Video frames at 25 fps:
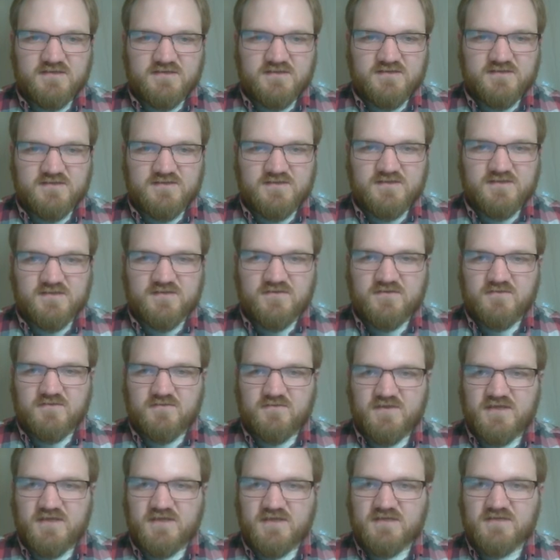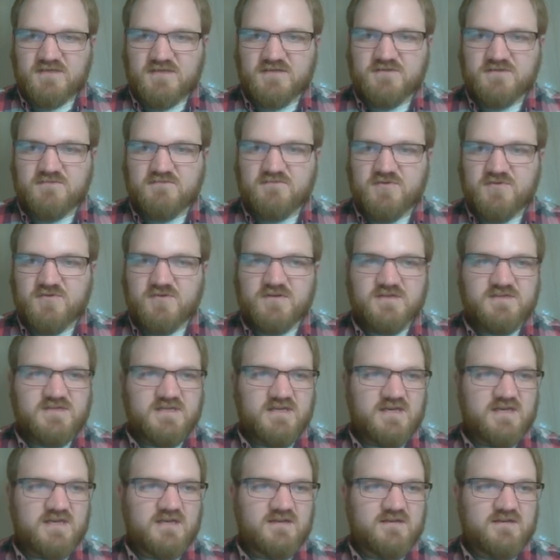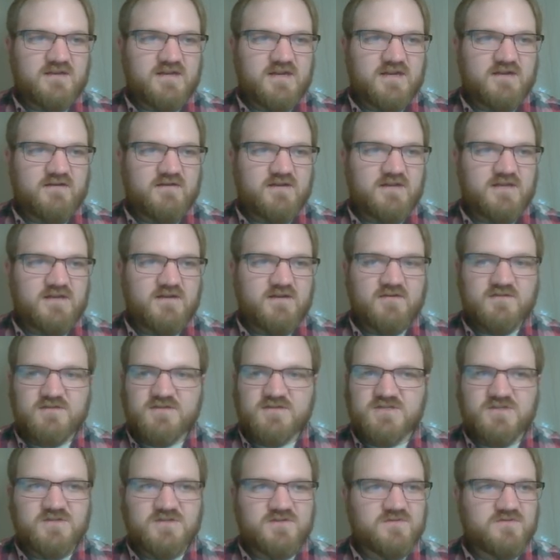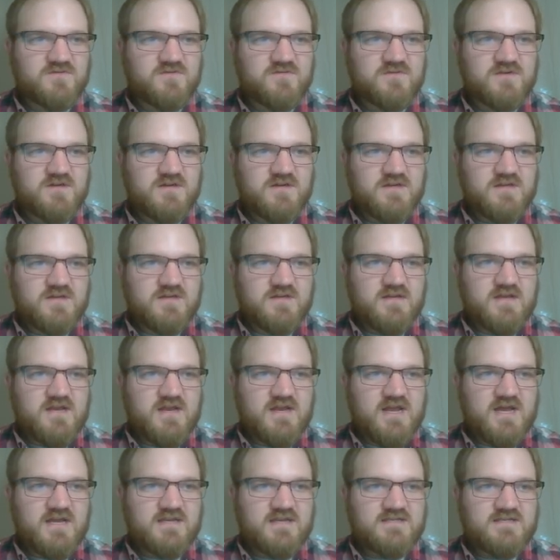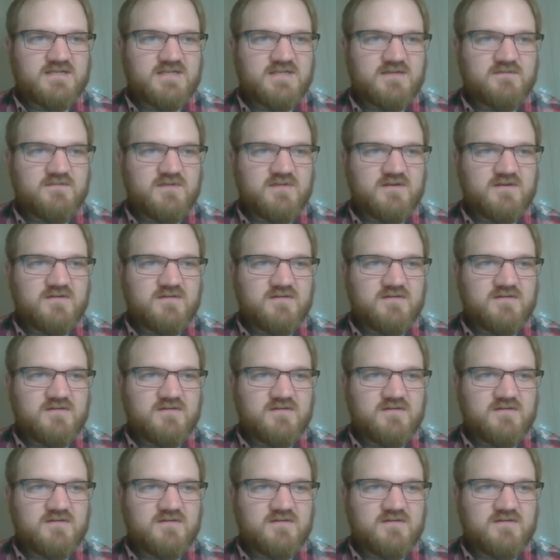So we can put a line out here to 19